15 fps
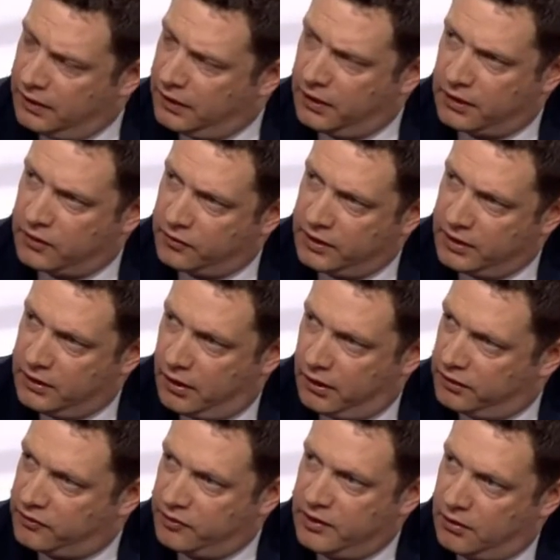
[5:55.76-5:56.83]
and I
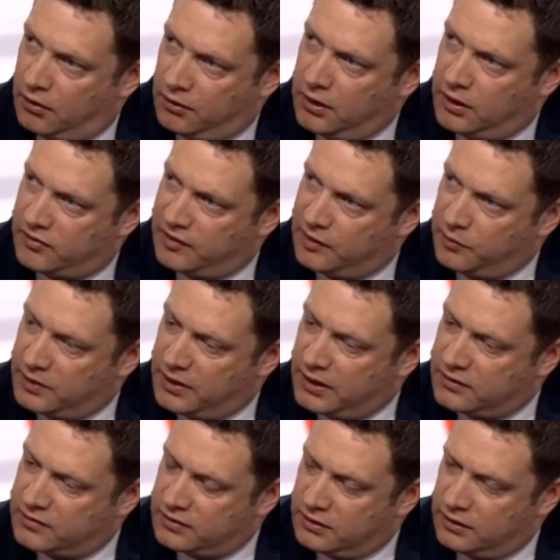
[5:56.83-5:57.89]
agree wholeheartedly with that.